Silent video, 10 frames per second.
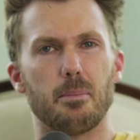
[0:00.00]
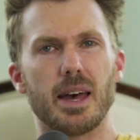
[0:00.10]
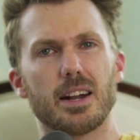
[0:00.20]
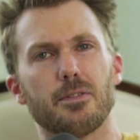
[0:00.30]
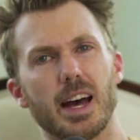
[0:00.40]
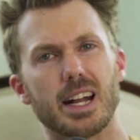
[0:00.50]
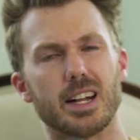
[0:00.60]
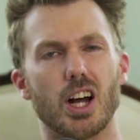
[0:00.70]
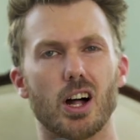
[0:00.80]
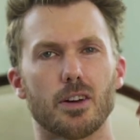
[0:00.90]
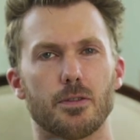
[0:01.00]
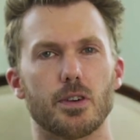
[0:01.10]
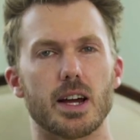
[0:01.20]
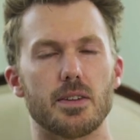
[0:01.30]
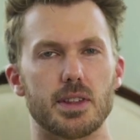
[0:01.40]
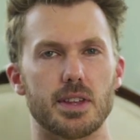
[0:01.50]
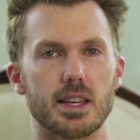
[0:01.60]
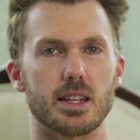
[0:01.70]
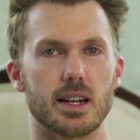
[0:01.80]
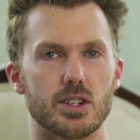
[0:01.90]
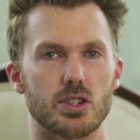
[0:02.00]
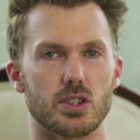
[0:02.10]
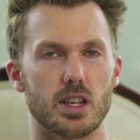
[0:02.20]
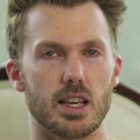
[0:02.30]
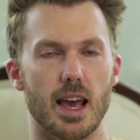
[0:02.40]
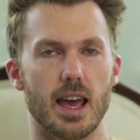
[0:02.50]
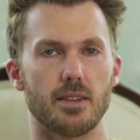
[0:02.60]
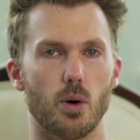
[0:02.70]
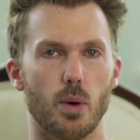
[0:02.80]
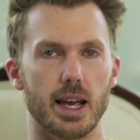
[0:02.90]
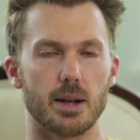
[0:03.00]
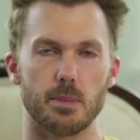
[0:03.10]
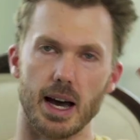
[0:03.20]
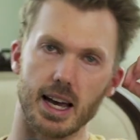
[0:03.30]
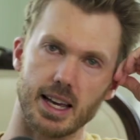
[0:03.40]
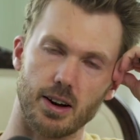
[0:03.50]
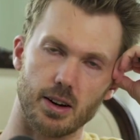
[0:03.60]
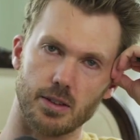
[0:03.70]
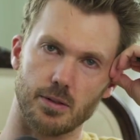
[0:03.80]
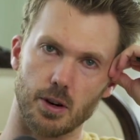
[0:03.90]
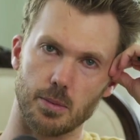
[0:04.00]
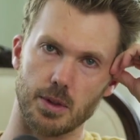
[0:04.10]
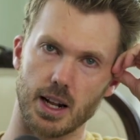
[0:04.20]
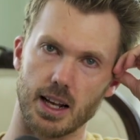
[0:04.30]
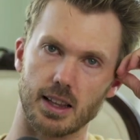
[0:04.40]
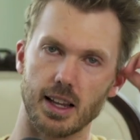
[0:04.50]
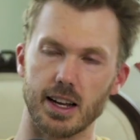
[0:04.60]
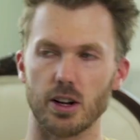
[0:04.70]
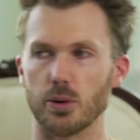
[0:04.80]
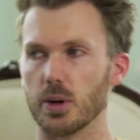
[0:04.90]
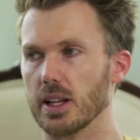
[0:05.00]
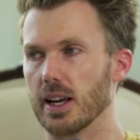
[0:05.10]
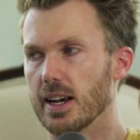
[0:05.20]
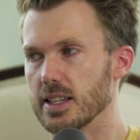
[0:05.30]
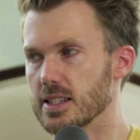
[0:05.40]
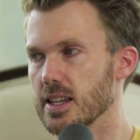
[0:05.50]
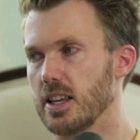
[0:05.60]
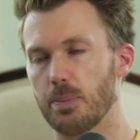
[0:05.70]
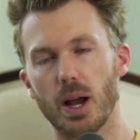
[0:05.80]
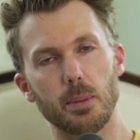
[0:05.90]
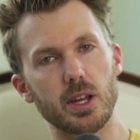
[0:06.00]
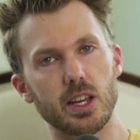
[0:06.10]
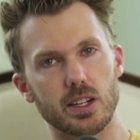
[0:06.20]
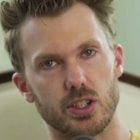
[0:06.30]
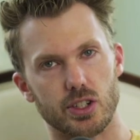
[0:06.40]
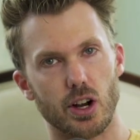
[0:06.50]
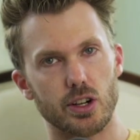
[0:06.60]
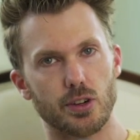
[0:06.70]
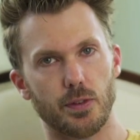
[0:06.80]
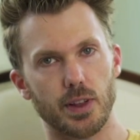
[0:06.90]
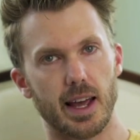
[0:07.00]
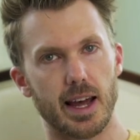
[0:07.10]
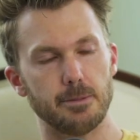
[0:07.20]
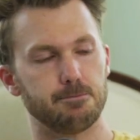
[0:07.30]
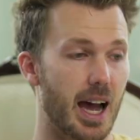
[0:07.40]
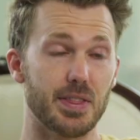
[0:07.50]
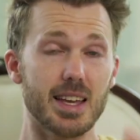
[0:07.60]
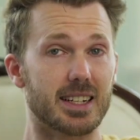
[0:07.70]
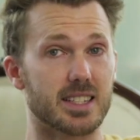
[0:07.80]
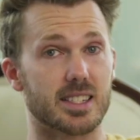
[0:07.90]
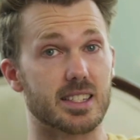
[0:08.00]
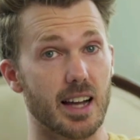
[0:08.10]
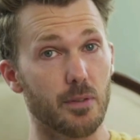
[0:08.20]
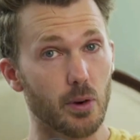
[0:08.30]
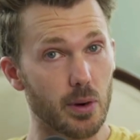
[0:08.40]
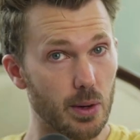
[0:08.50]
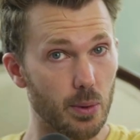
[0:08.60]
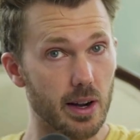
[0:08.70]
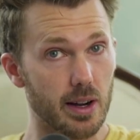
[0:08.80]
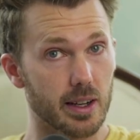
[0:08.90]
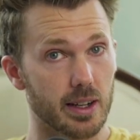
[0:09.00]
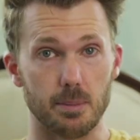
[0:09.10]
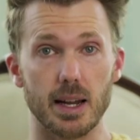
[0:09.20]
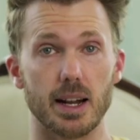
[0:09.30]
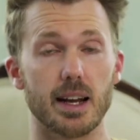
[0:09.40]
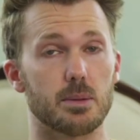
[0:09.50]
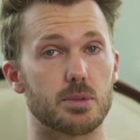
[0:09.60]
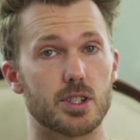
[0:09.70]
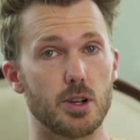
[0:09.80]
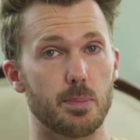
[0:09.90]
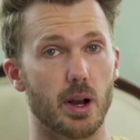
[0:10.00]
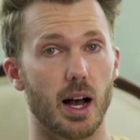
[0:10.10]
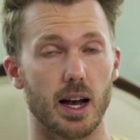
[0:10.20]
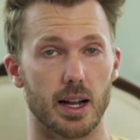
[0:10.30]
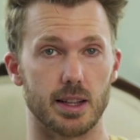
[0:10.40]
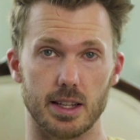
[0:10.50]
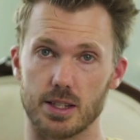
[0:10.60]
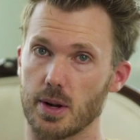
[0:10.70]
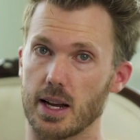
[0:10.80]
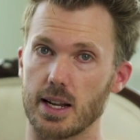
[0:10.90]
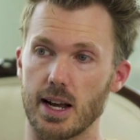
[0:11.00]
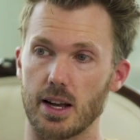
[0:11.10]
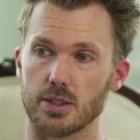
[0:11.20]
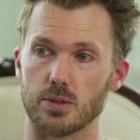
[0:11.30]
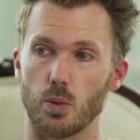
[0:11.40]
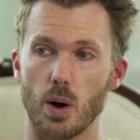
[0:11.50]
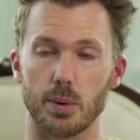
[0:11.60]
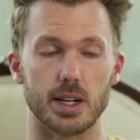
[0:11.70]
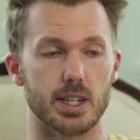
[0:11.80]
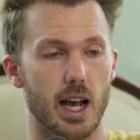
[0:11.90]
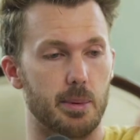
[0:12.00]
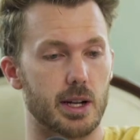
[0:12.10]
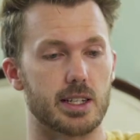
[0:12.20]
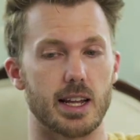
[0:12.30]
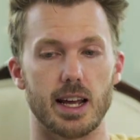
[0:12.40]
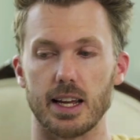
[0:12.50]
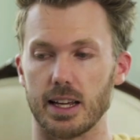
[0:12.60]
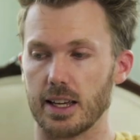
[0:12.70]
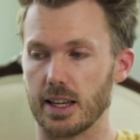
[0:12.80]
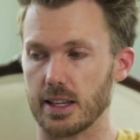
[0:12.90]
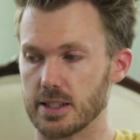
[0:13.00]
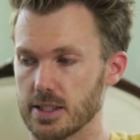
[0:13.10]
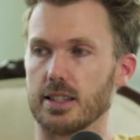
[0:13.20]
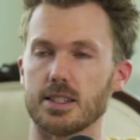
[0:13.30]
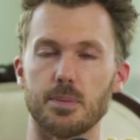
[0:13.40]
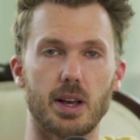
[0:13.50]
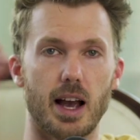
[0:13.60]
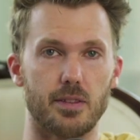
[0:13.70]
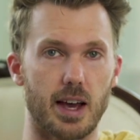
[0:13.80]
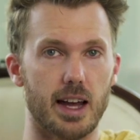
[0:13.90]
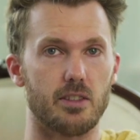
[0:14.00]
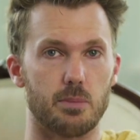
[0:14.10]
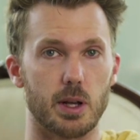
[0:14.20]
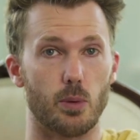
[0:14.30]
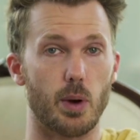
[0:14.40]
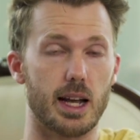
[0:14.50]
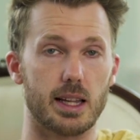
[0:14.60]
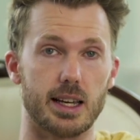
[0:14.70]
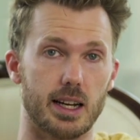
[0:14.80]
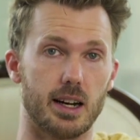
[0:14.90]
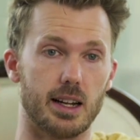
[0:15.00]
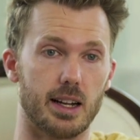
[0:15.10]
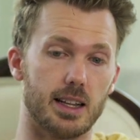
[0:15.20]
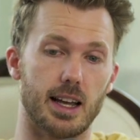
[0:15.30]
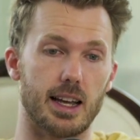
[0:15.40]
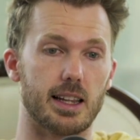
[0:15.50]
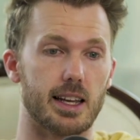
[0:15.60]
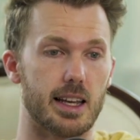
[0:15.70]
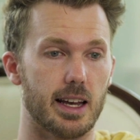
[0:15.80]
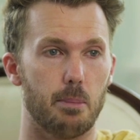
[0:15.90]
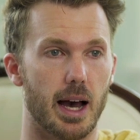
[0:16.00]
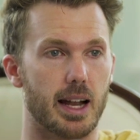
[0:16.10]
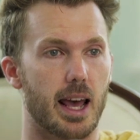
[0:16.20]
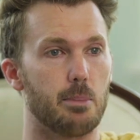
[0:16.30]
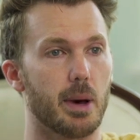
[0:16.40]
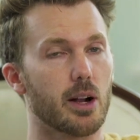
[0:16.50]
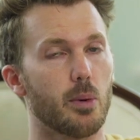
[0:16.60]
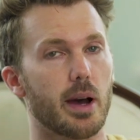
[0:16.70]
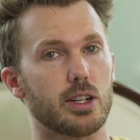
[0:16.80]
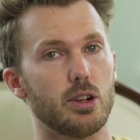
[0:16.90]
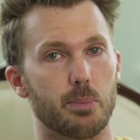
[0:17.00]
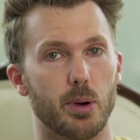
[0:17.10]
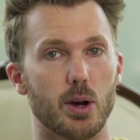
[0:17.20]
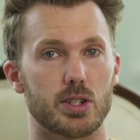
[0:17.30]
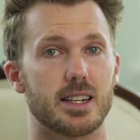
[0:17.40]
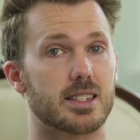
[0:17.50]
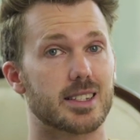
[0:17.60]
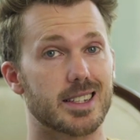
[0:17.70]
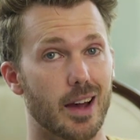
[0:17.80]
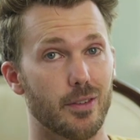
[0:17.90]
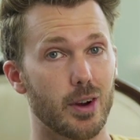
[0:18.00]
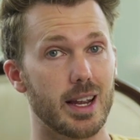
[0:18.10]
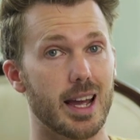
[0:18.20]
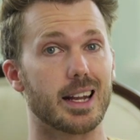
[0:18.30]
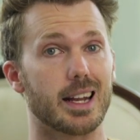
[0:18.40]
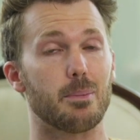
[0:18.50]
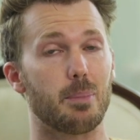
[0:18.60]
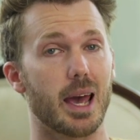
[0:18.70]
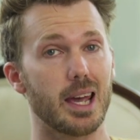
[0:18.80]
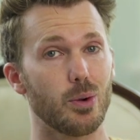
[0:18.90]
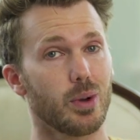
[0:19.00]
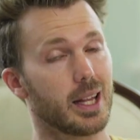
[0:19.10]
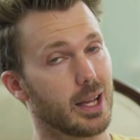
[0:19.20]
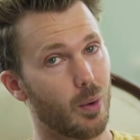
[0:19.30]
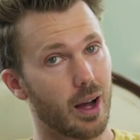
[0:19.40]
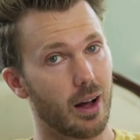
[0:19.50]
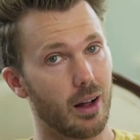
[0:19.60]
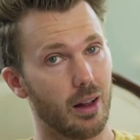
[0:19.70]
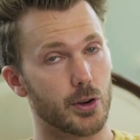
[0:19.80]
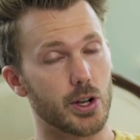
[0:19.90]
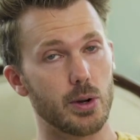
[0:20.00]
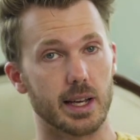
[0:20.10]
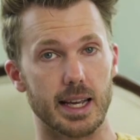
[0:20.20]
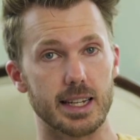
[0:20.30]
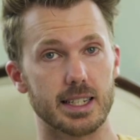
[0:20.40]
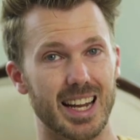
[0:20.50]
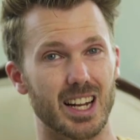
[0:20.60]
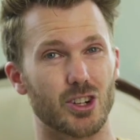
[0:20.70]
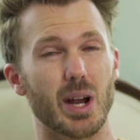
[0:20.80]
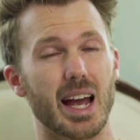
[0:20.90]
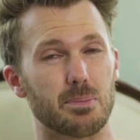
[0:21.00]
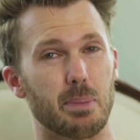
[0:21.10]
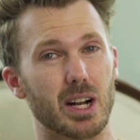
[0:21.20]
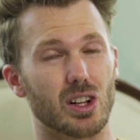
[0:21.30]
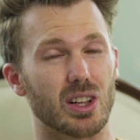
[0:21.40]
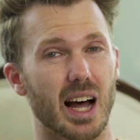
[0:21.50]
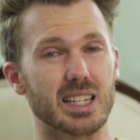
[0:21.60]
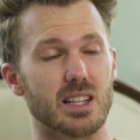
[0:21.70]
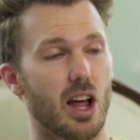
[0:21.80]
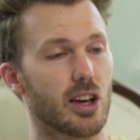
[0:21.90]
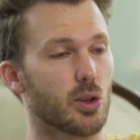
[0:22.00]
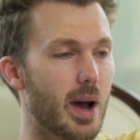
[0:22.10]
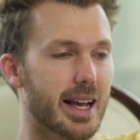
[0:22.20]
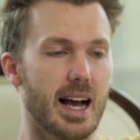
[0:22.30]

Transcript: Man, if I had a dollar for everything that I just gave away in my accounting firm that I later realized, you probably could have charged for that. I think discovery work, man, I am super hot on this right now. What we're gonna talk about today is something I've kind of been railing on lately, but a better way to approach discovery and get paid really well for doing it and attract better clients along the way.